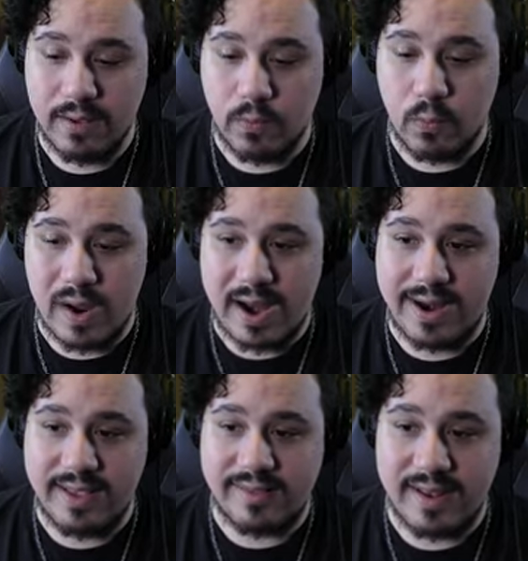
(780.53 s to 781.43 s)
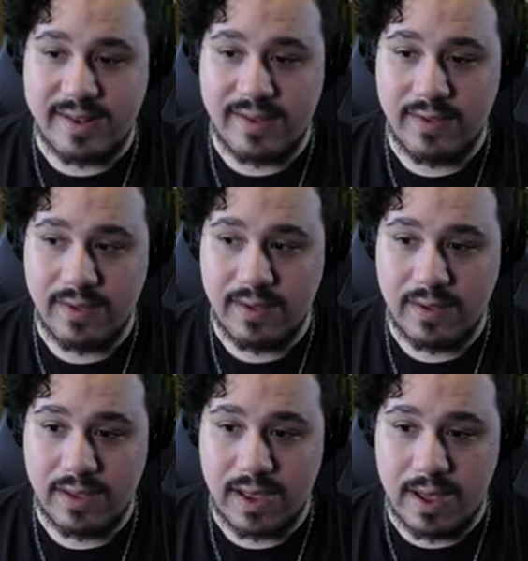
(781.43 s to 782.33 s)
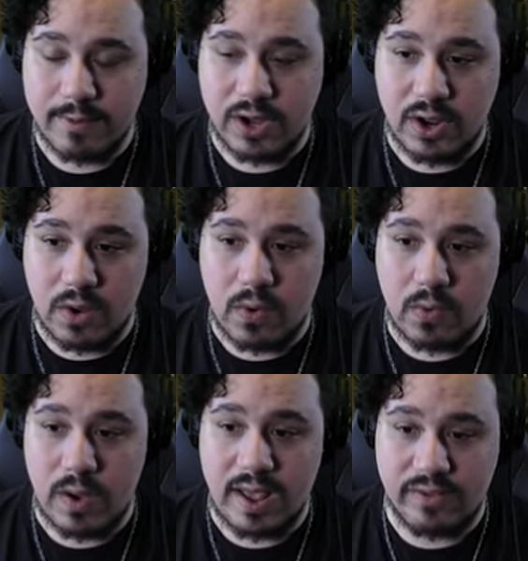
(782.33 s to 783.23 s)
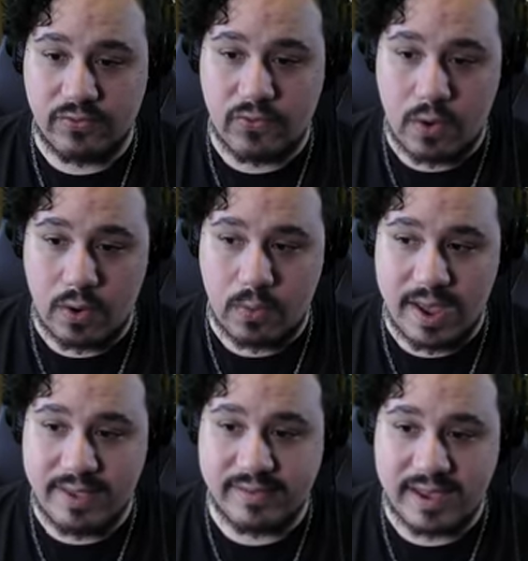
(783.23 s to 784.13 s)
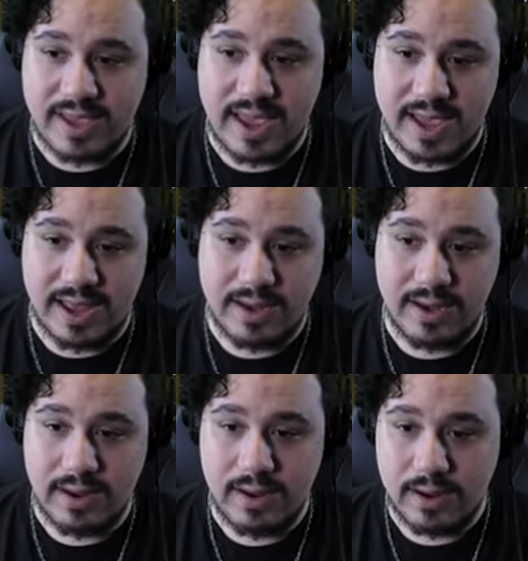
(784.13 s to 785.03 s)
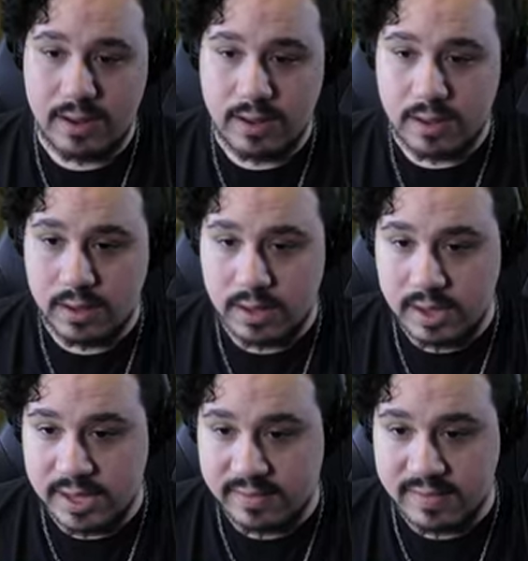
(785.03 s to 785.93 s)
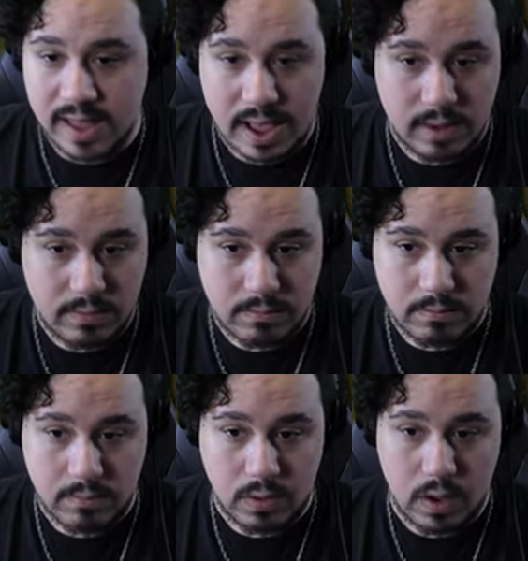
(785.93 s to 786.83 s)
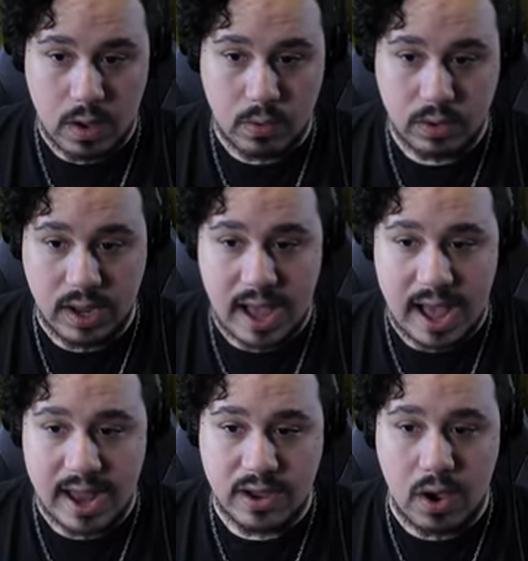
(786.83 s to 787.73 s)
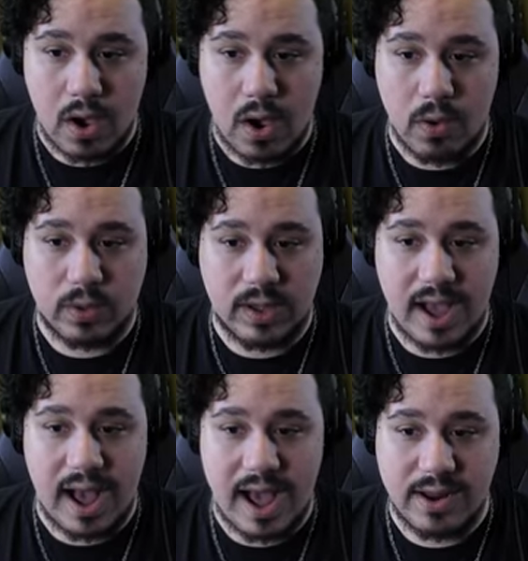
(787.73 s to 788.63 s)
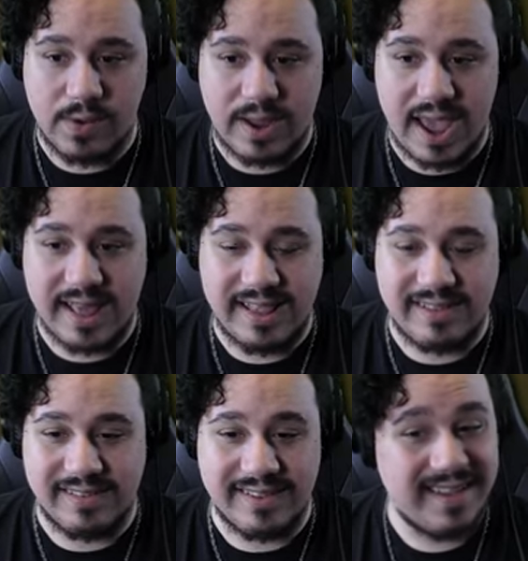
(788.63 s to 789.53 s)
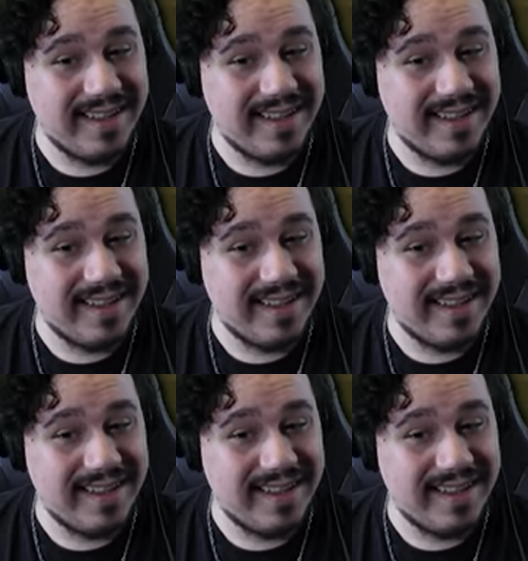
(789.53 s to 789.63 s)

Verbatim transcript: Where is it? I'm going to go as far away as I can. It's not... Oh, God. Oh, God. Okay, this is,